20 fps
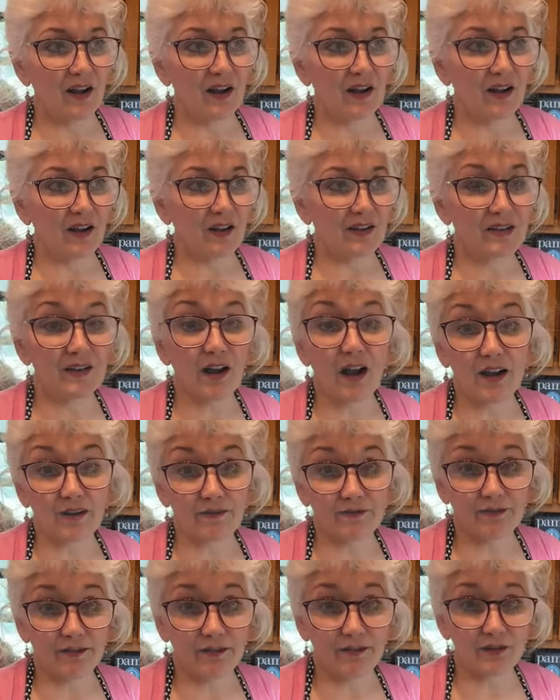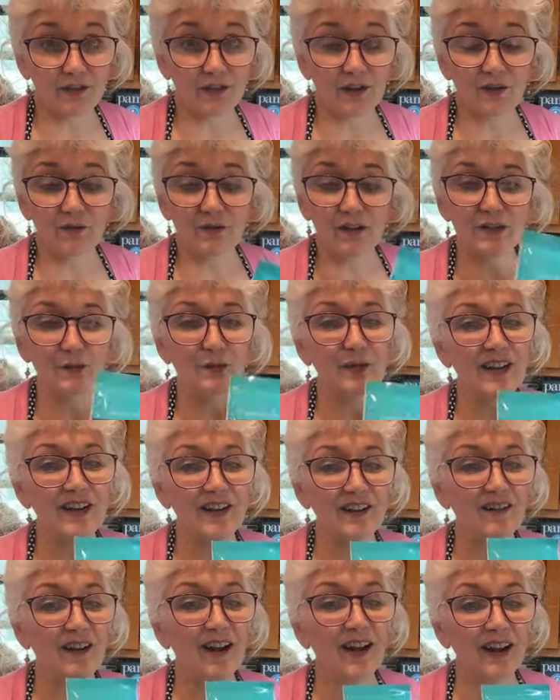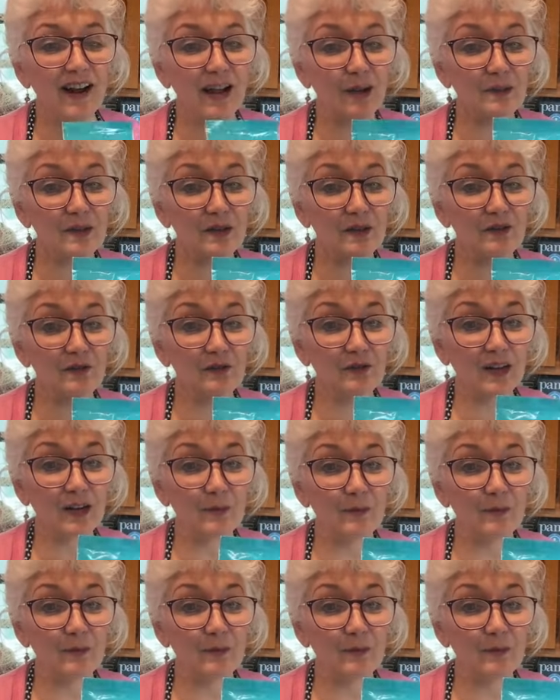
uh, Thai food. So this one here, I absolutely